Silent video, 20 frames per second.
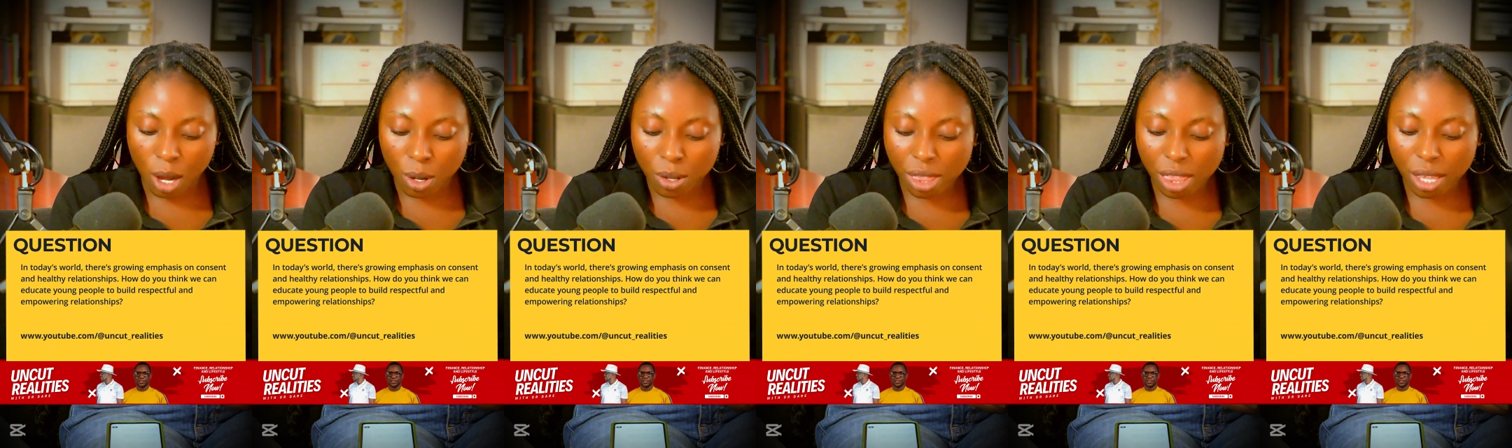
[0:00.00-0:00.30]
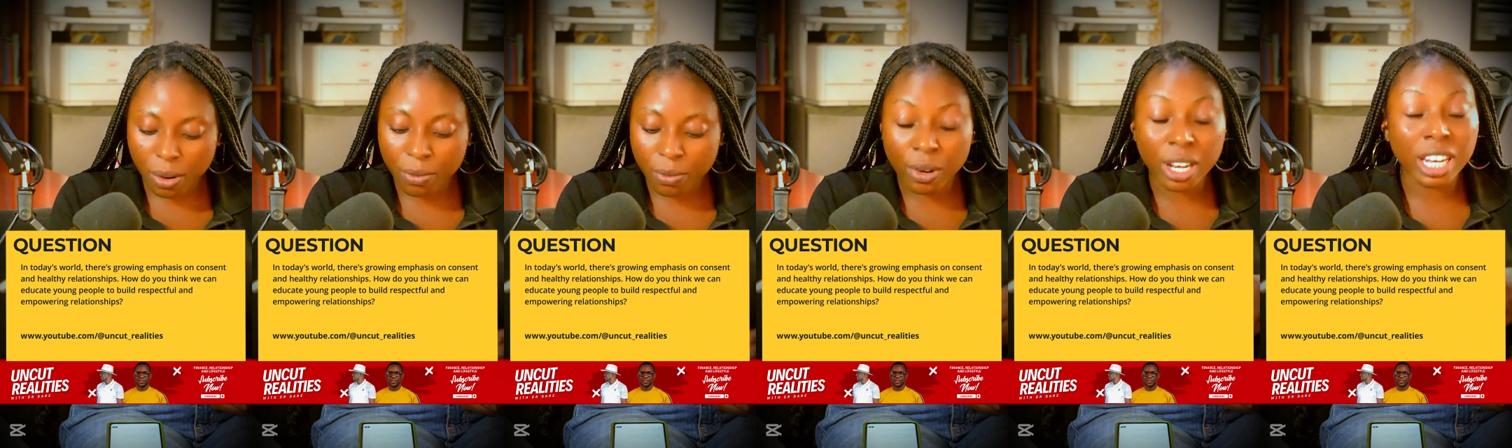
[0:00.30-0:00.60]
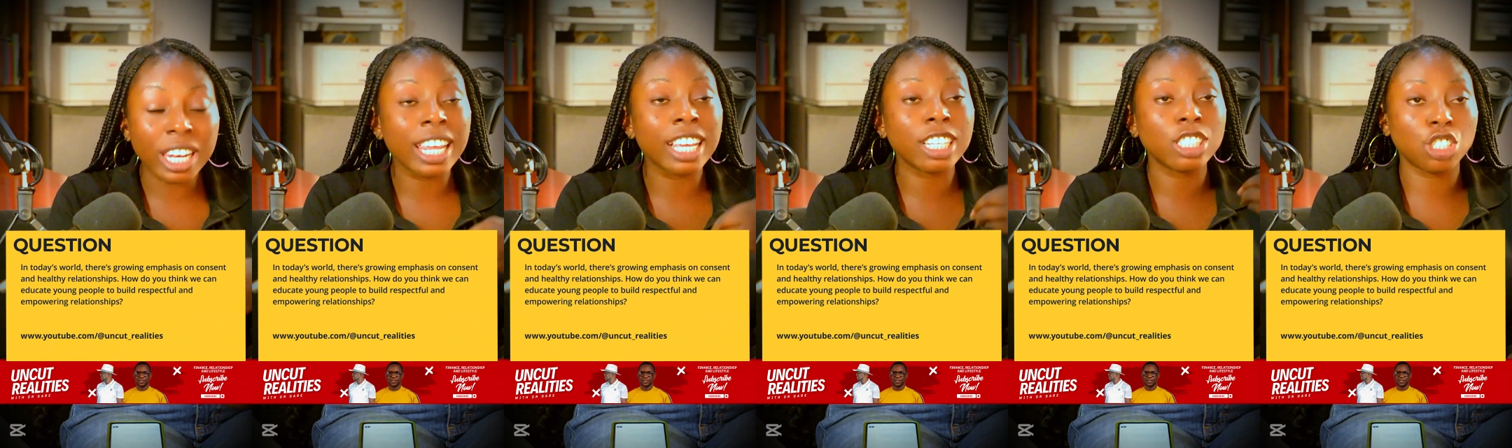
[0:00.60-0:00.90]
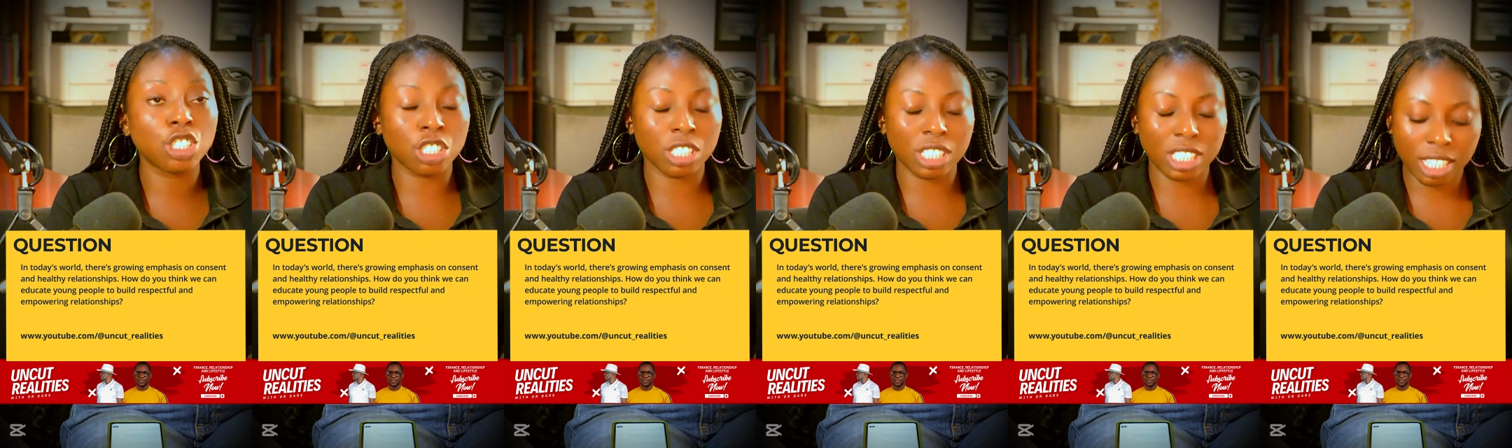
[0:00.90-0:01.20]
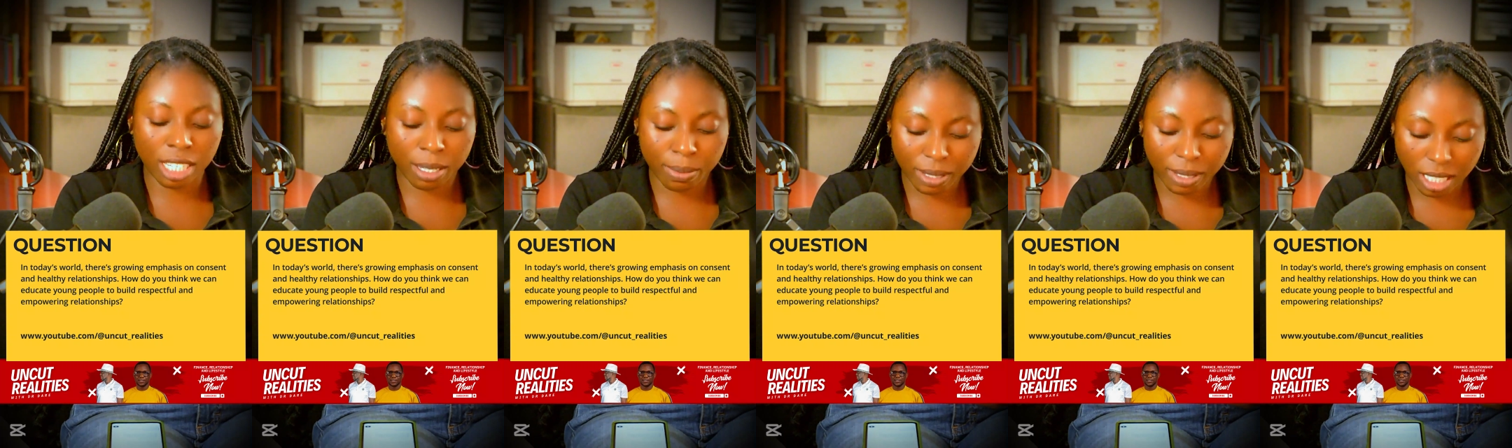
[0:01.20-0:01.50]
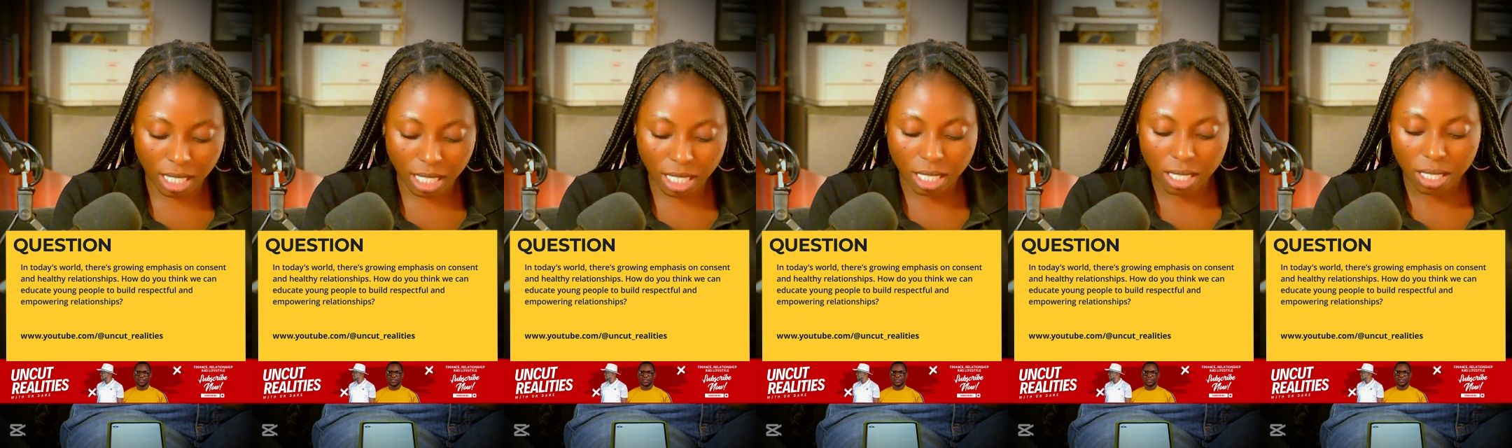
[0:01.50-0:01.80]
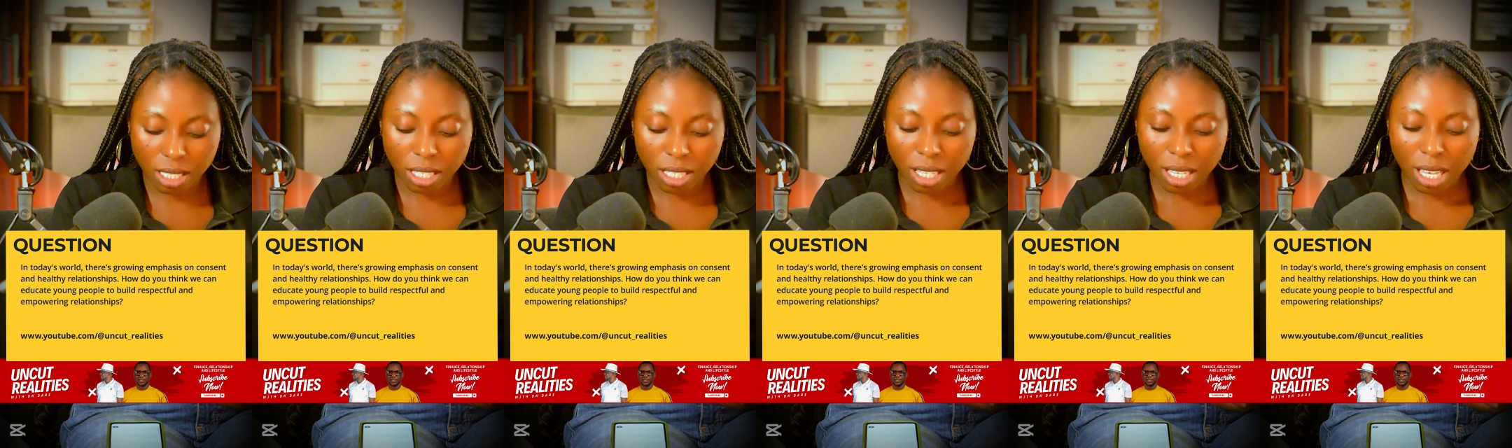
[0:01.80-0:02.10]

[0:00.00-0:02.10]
healthy relationships.